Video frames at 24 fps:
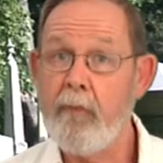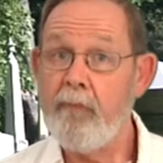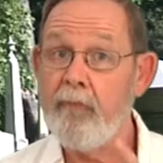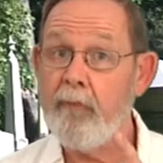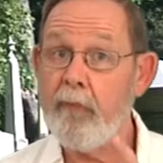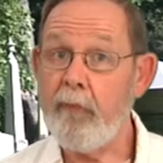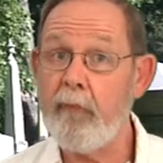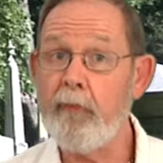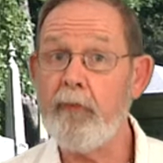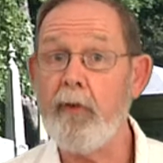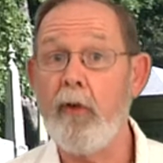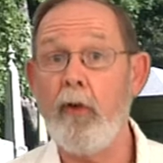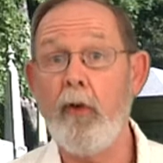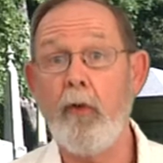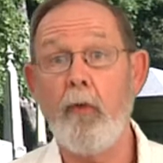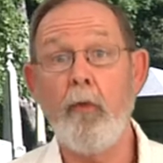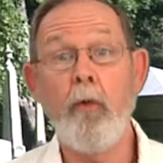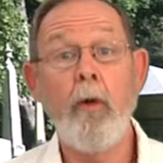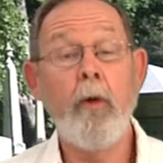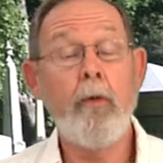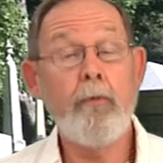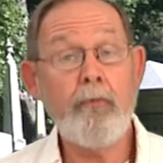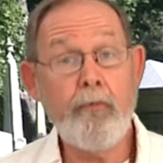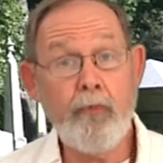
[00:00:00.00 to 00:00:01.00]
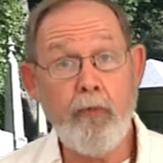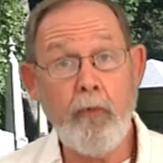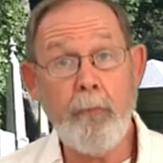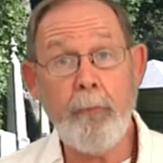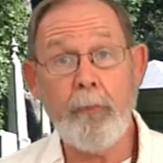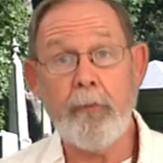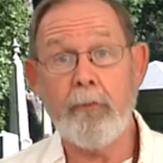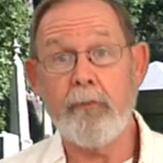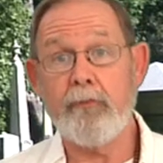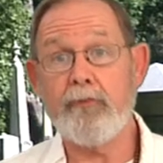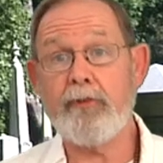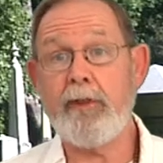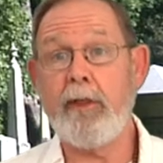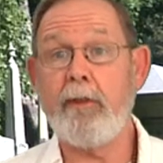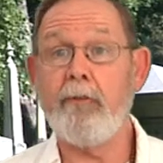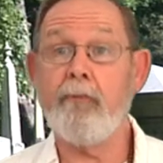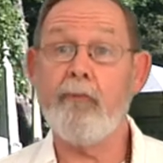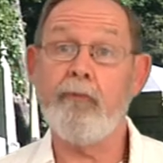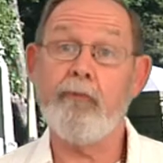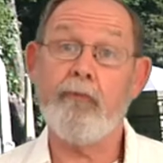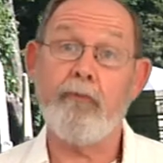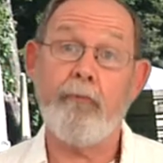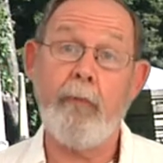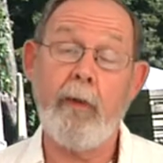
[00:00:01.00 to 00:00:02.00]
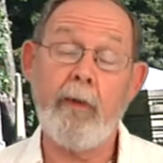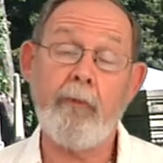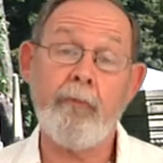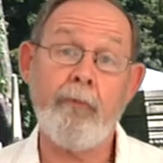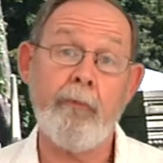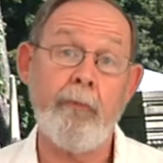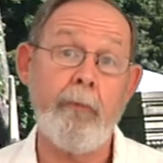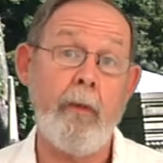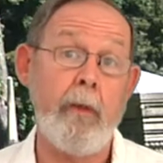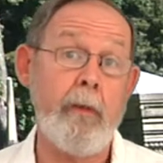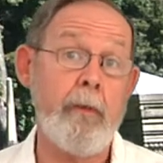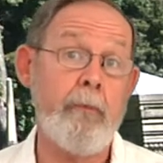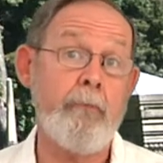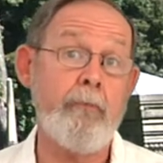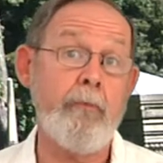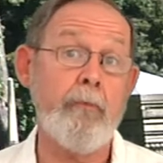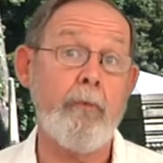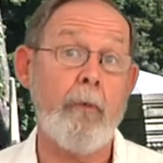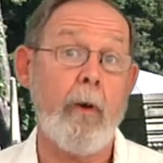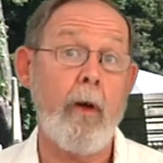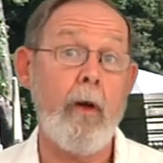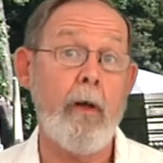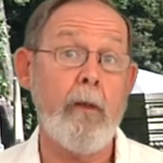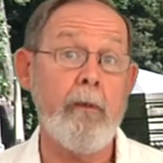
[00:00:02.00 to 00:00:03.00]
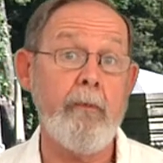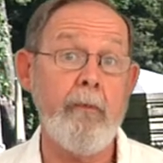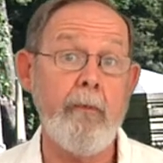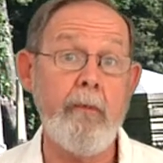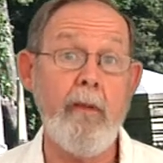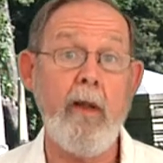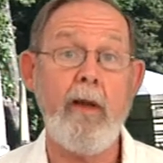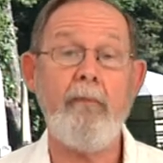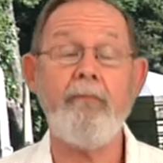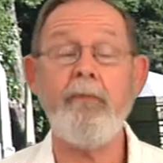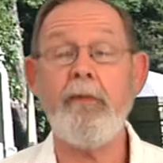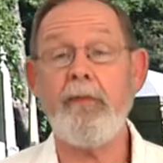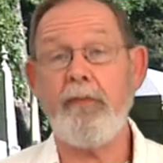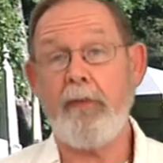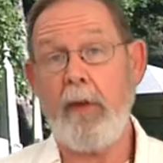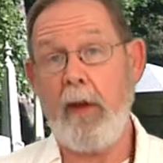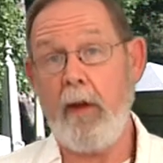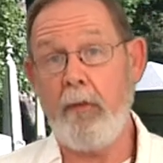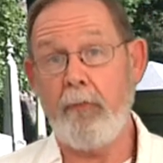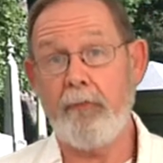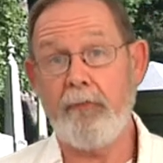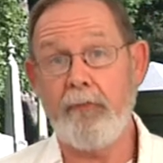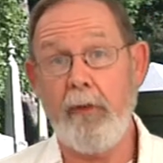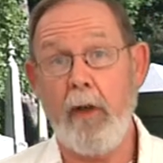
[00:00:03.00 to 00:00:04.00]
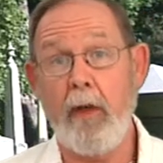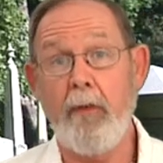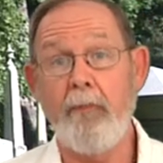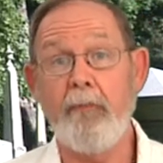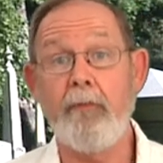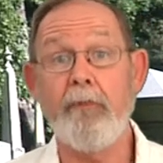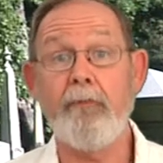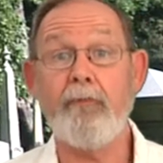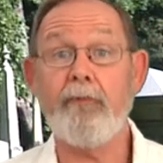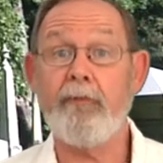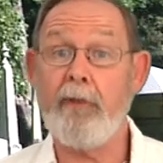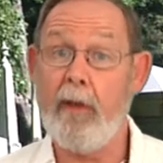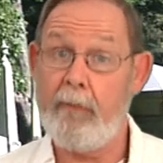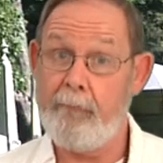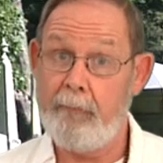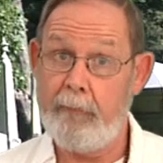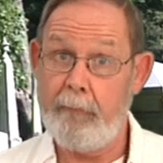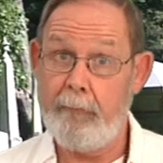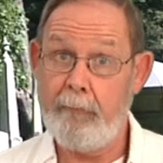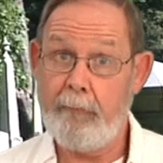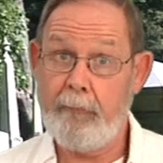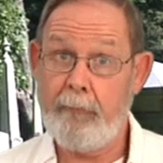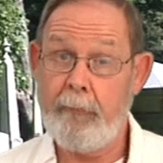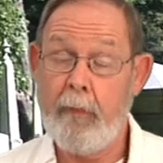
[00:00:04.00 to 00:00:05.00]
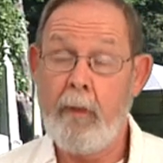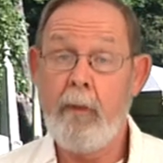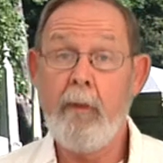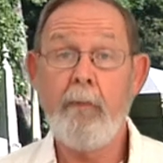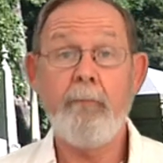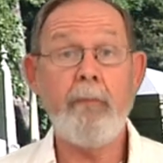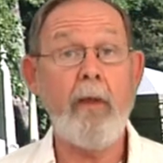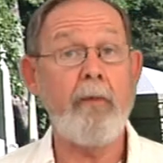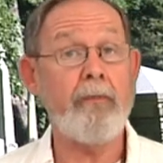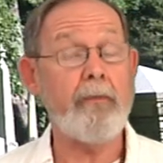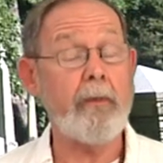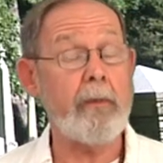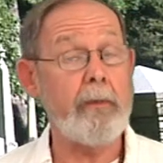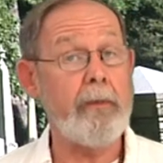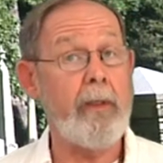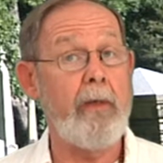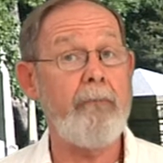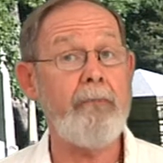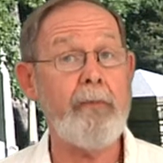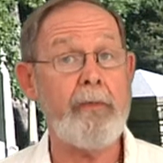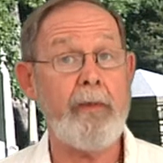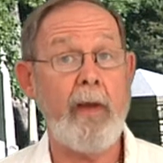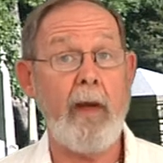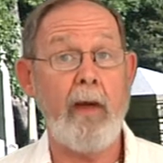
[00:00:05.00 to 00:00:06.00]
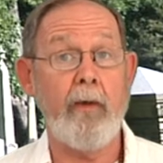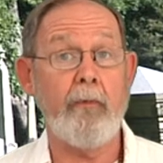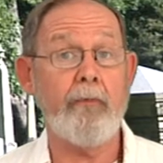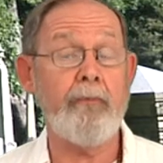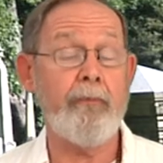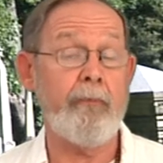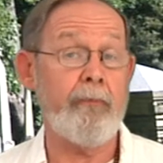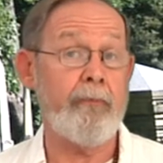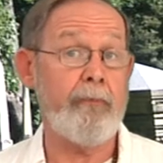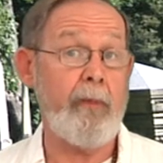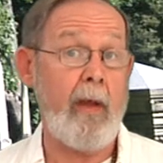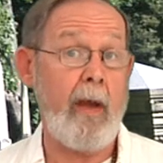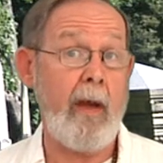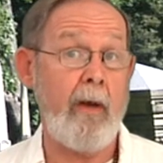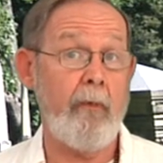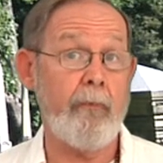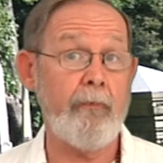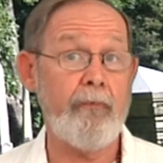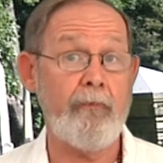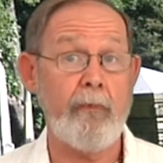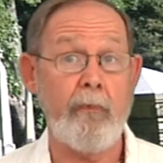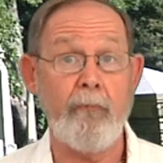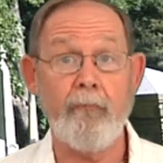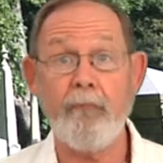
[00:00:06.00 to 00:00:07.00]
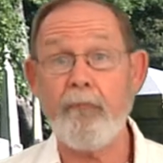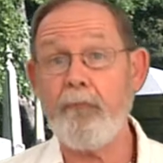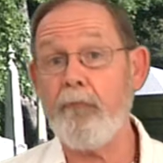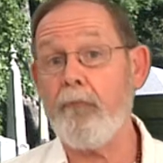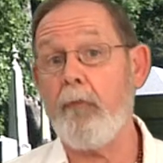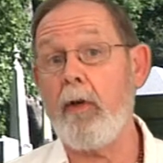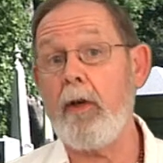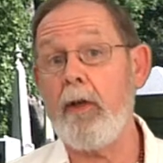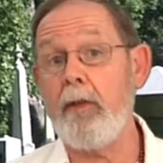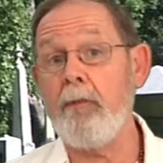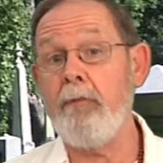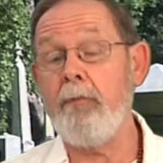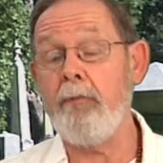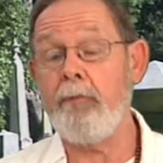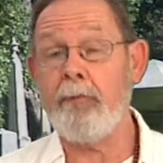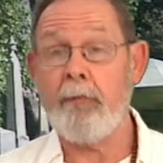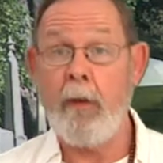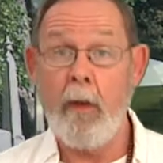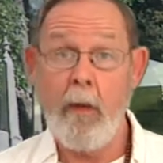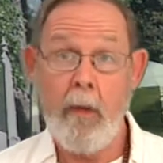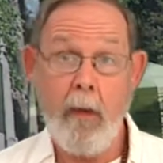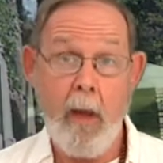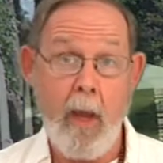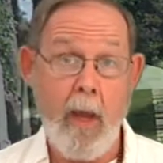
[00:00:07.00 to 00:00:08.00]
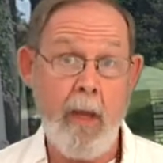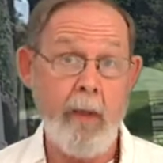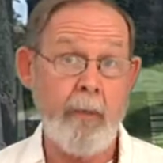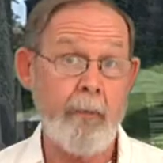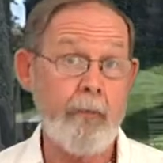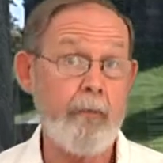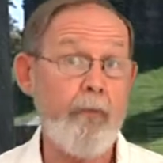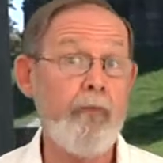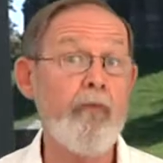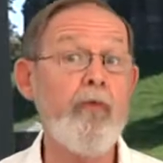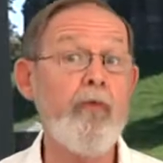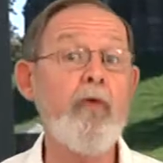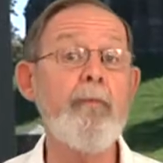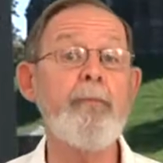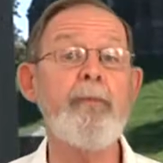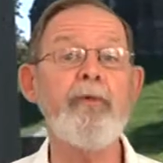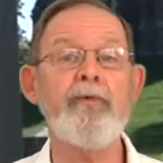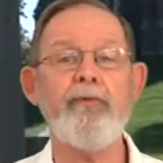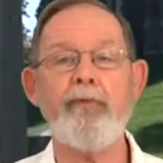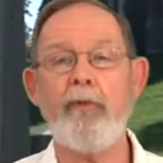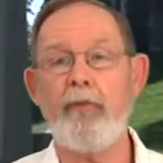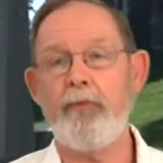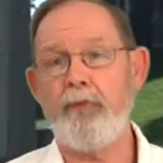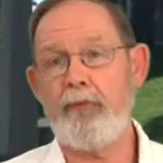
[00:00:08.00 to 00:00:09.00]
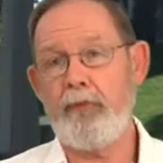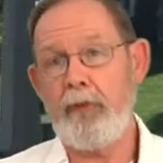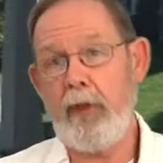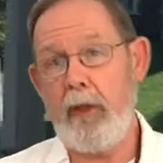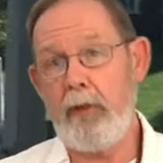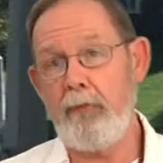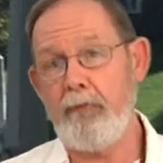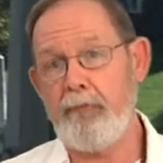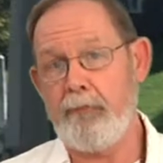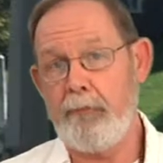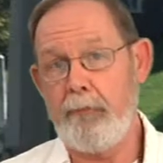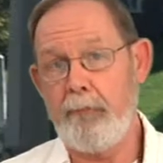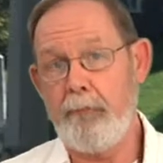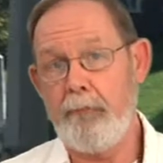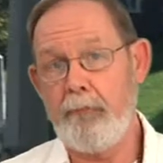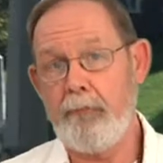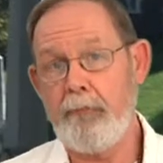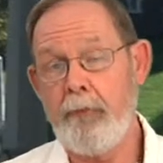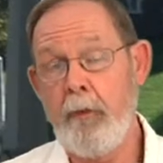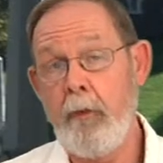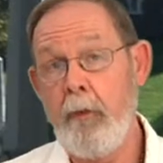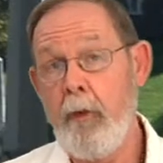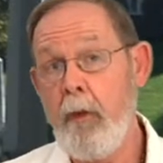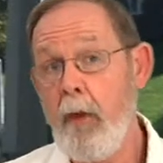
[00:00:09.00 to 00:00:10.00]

Virgo, Jupiter changes direction in your 11th house on the 7th. Now, the 11th house is the house of friends and group associations.